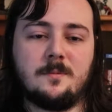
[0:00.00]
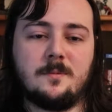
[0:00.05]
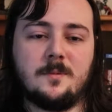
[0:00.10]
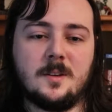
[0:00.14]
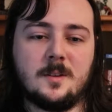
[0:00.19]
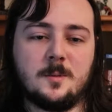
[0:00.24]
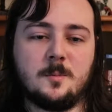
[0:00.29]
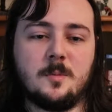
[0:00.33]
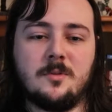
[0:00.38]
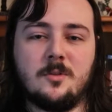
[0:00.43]

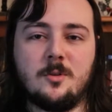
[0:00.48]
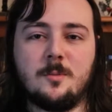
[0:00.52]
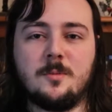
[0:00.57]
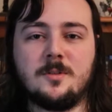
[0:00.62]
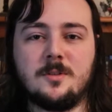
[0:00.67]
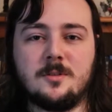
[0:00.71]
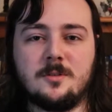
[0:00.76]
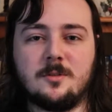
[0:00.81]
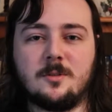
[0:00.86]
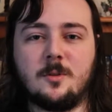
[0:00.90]
his
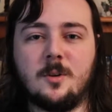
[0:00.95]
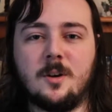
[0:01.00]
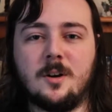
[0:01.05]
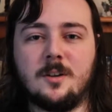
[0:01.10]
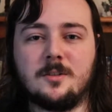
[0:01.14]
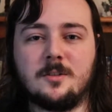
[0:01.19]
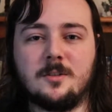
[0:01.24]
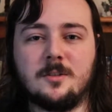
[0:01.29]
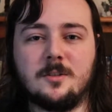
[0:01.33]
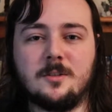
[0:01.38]
performance isn't quite
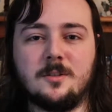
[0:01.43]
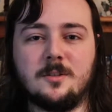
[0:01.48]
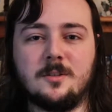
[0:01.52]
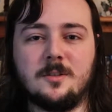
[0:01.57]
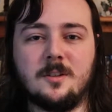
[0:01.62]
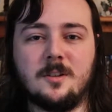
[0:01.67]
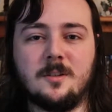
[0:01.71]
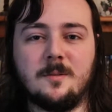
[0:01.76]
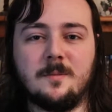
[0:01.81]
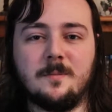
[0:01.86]
as
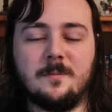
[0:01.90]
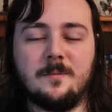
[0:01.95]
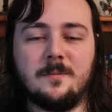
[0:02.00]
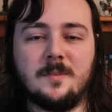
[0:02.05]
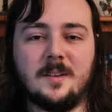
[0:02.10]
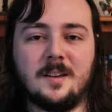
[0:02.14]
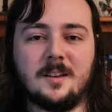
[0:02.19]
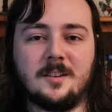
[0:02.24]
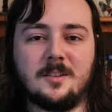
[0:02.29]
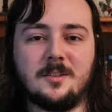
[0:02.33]
good
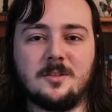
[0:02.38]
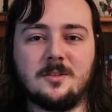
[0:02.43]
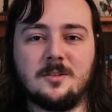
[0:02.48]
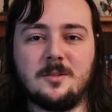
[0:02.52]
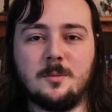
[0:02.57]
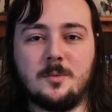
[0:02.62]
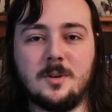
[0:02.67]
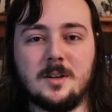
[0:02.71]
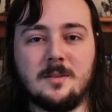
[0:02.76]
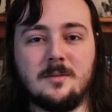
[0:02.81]
as
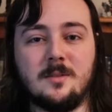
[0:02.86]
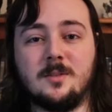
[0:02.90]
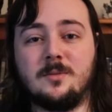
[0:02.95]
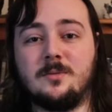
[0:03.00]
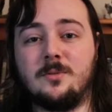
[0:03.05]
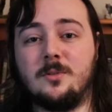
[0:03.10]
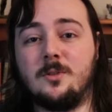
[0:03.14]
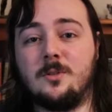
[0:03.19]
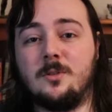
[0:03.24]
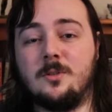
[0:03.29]
the previous
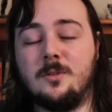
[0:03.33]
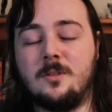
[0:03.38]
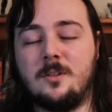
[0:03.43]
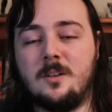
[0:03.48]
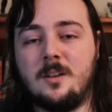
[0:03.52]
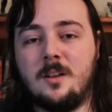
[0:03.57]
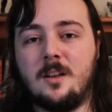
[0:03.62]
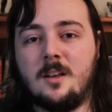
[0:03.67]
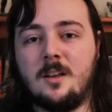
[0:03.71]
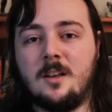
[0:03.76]
four
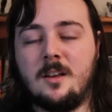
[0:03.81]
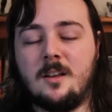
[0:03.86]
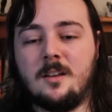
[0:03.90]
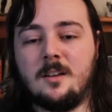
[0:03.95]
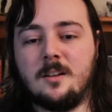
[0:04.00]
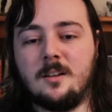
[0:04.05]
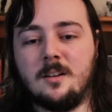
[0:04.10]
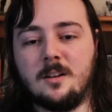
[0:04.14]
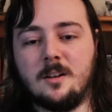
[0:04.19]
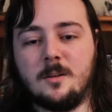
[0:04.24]

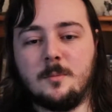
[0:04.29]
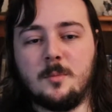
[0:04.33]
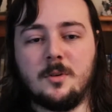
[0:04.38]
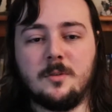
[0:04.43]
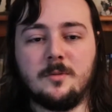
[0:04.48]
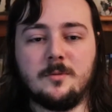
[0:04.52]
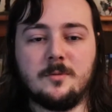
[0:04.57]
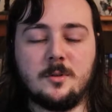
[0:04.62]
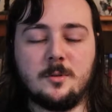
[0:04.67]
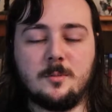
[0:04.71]

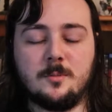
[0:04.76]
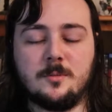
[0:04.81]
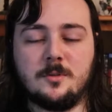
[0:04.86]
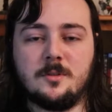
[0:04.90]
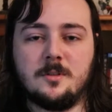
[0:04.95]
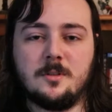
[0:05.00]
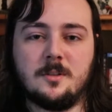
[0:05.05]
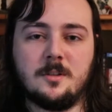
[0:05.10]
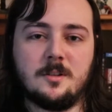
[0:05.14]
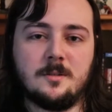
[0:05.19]
Bond
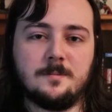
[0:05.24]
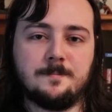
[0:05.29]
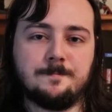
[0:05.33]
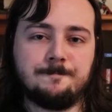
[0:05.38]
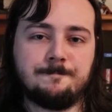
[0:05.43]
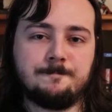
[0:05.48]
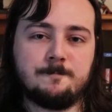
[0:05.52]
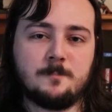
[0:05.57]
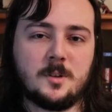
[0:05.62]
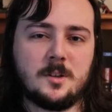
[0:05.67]
films.
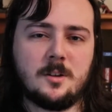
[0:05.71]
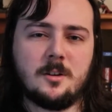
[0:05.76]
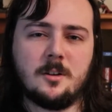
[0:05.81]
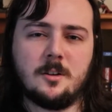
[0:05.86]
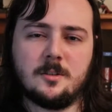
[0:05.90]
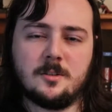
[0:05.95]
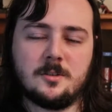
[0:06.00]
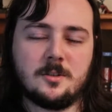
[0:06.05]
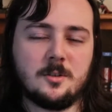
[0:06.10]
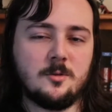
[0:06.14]
But, you know,
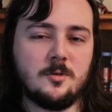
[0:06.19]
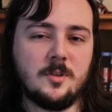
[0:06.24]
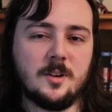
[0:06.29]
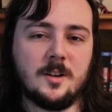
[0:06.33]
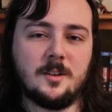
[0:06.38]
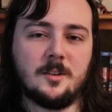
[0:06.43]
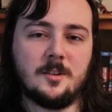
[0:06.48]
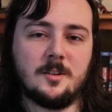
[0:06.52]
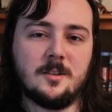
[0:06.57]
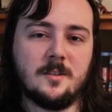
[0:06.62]
he's still
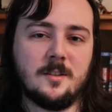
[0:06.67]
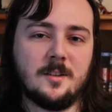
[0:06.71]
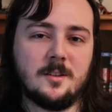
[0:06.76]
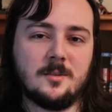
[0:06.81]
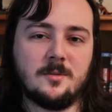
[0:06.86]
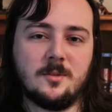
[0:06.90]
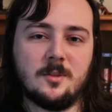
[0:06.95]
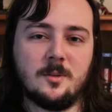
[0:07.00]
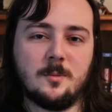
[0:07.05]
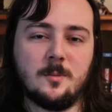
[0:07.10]
really good in this
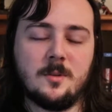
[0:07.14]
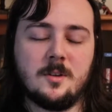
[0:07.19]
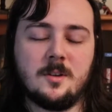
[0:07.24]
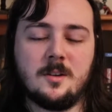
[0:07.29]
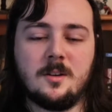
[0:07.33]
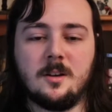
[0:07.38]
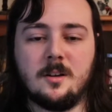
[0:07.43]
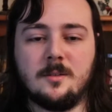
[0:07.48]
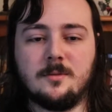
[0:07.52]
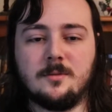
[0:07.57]
film,
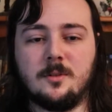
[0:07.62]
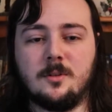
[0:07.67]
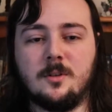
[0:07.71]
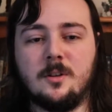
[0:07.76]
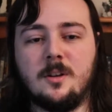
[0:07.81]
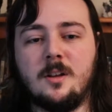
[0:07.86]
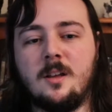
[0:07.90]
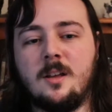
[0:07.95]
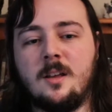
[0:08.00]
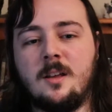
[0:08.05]
I
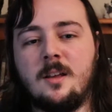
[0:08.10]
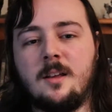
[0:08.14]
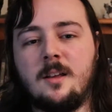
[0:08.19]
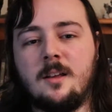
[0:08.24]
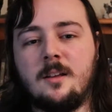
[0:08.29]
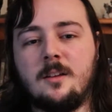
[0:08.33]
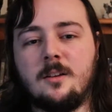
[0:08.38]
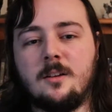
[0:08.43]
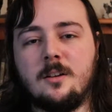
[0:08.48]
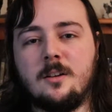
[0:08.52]

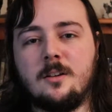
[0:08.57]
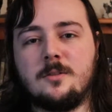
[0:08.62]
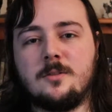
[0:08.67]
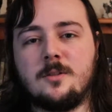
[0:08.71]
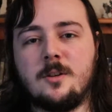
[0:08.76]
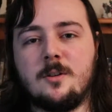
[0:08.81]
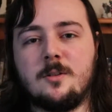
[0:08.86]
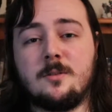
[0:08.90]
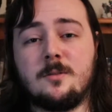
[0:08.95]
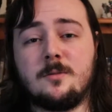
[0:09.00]
thought.
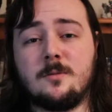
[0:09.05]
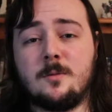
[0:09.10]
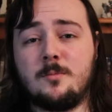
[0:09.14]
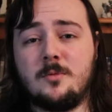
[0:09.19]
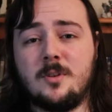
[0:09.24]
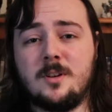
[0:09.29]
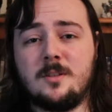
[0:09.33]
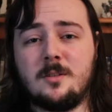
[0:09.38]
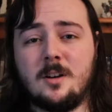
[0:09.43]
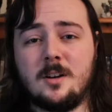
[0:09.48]
So the
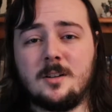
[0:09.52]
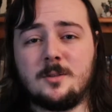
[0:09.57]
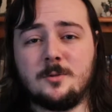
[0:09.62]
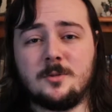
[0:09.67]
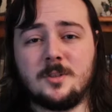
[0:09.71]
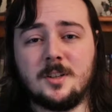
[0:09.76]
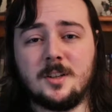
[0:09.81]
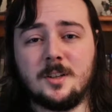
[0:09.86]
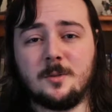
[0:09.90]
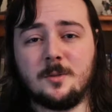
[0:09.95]
pre-title
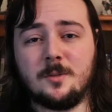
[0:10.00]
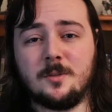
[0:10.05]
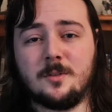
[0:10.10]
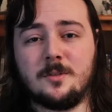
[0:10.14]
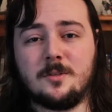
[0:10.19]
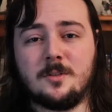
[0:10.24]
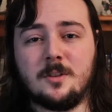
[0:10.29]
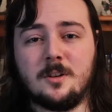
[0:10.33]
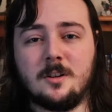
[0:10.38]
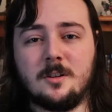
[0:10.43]

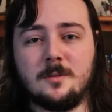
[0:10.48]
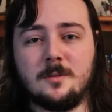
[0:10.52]
sequence,